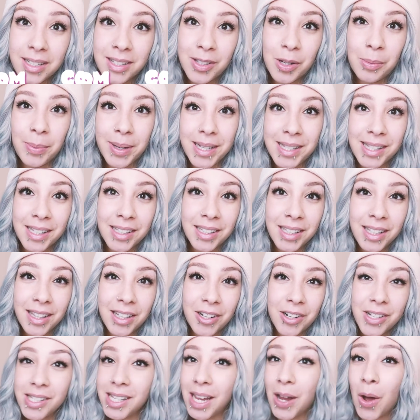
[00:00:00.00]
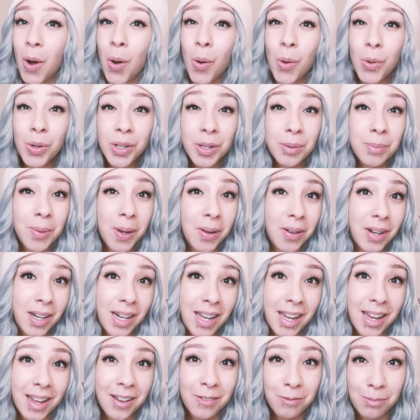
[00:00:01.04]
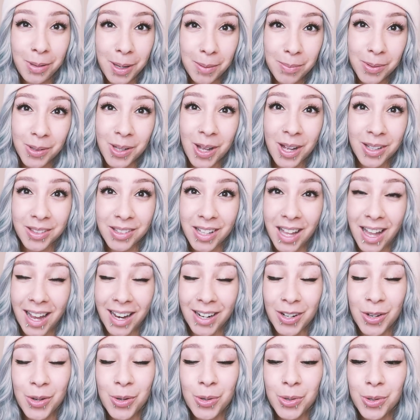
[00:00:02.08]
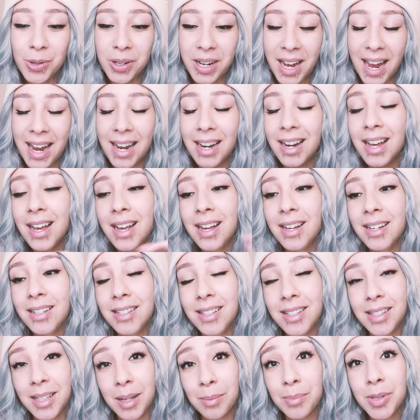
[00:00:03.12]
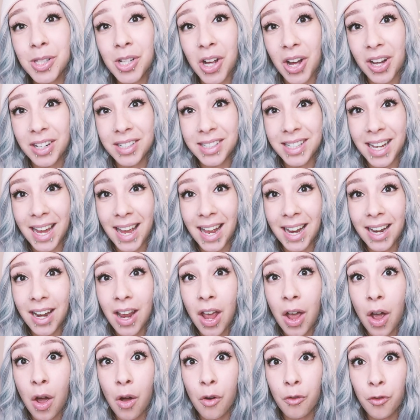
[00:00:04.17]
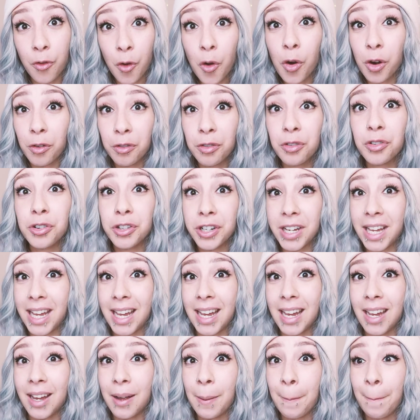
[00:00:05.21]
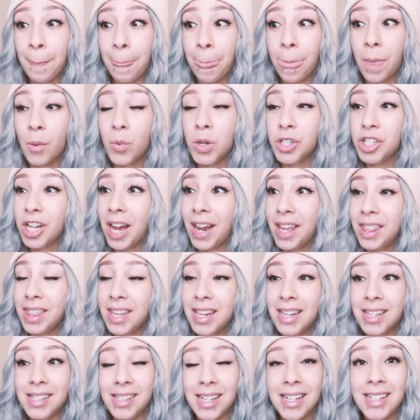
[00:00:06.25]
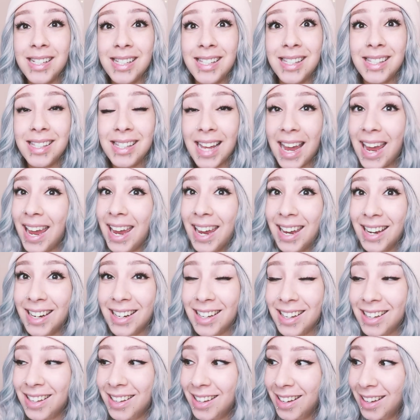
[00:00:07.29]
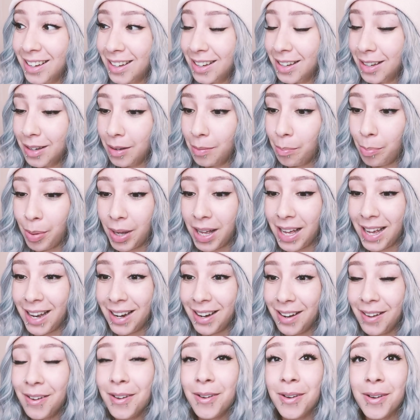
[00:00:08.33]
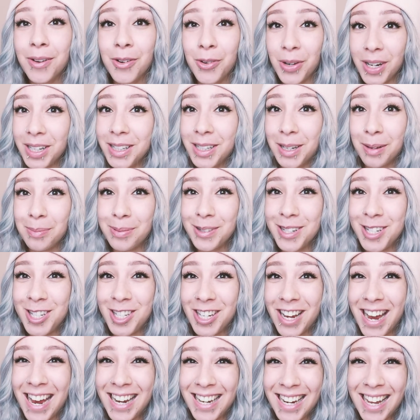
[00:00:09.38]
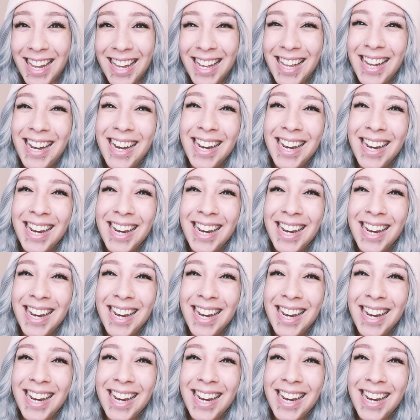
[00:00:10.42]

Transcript: So basically there is a whole community of people online who create Sims content for free, which I think is insane, but greatly appreciated.